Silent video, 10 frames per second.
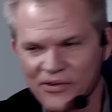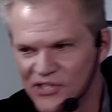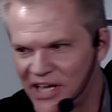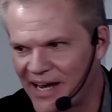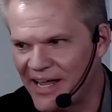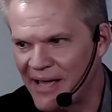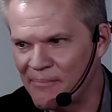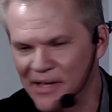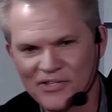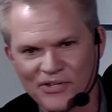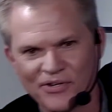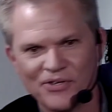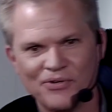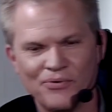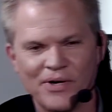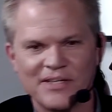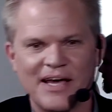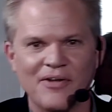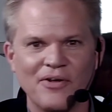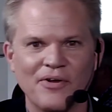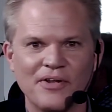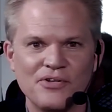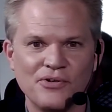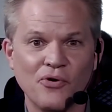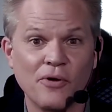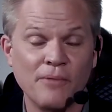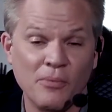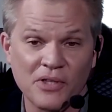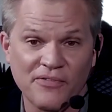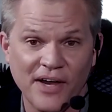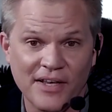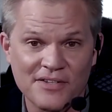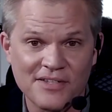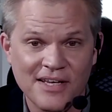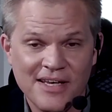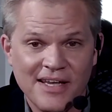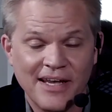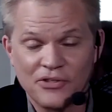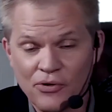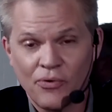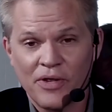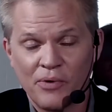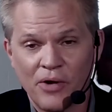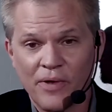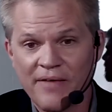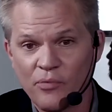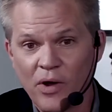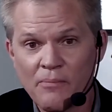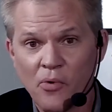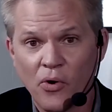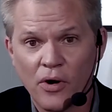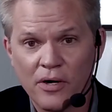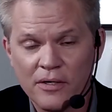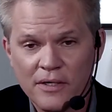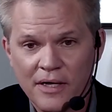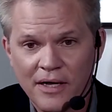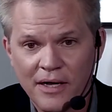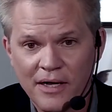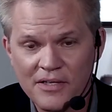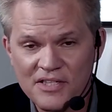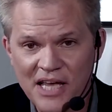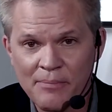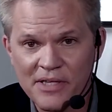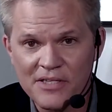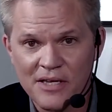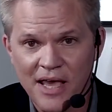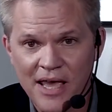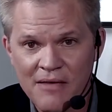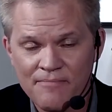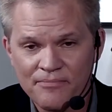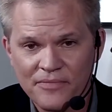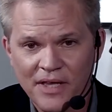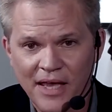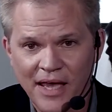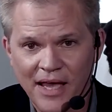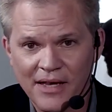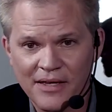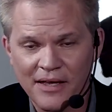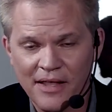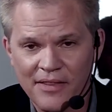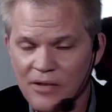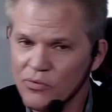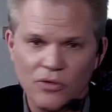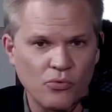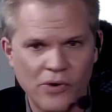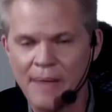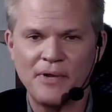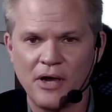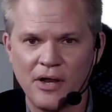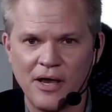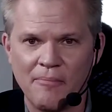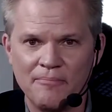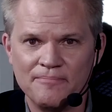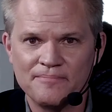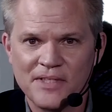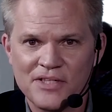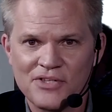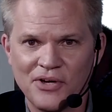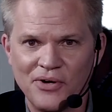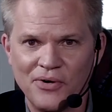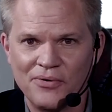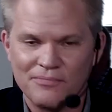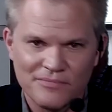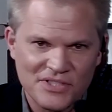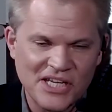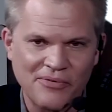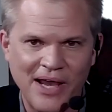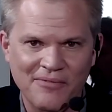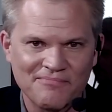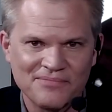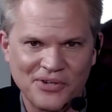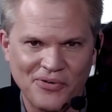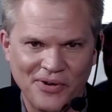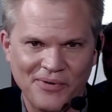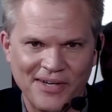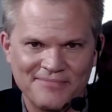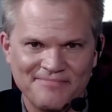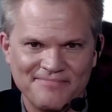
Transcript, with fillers: Channel app. Make sure you uh, download it to your mobile device. Now, don't go anywhere. We have one more uh, segment today, and uh, then we'll wrap it on up. So stick around. Don't go anywhere.